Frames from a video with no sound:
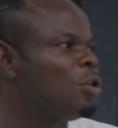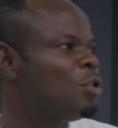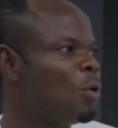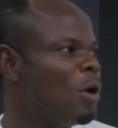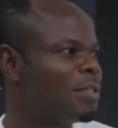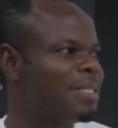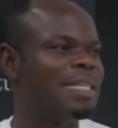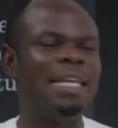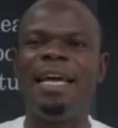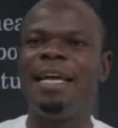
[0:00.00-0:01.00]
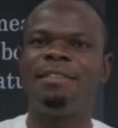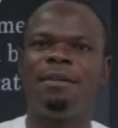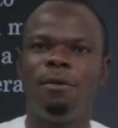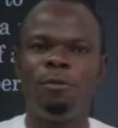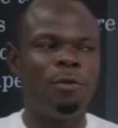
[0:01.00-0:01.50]
to oscillate
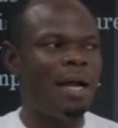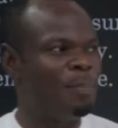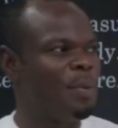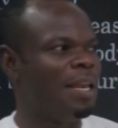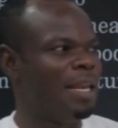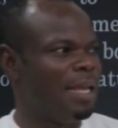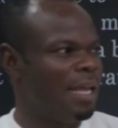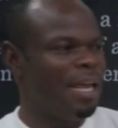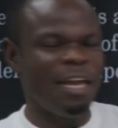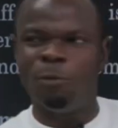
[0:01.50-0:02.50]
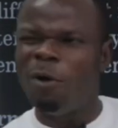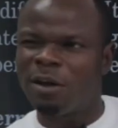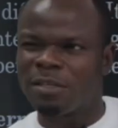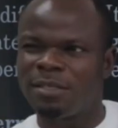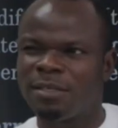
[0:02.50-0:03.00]
rapidly in
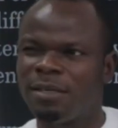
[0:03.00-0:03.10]
what?